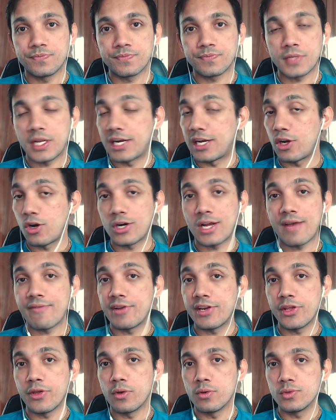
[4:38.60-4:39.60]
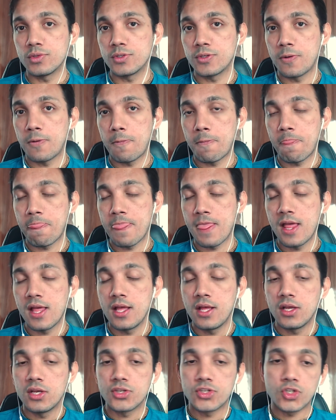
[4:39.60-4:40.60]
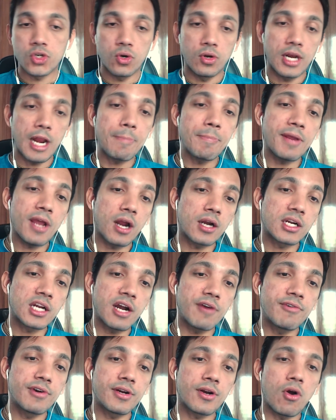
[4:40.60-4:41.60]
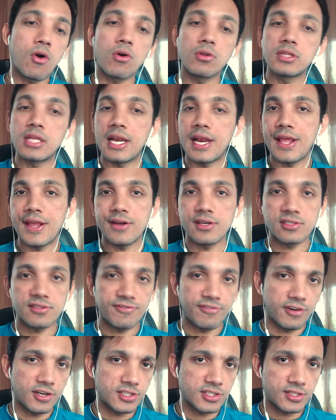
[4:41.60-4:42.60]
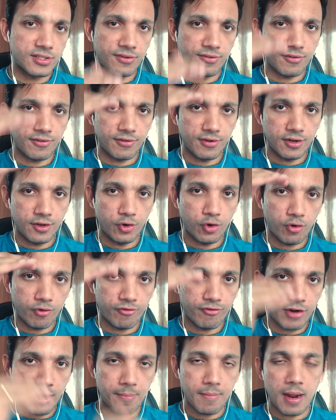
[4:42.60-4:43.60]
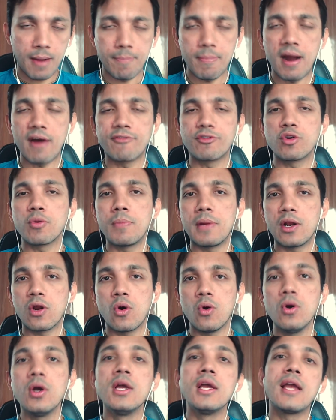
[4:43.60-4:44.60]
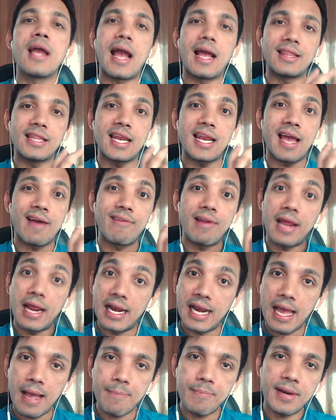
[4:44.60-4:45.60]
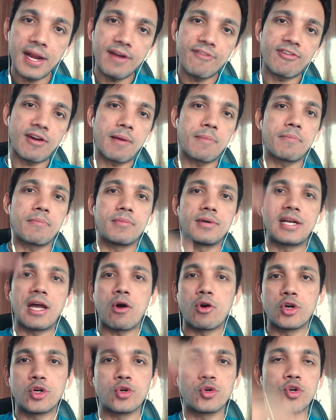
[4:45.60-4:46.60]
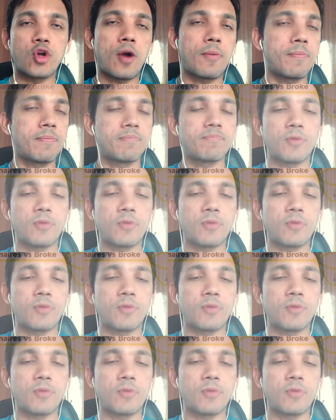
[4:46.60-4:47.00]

It will not have any use. So let me uncover all the layers first, from above to below, and then I will elaborate from down to top.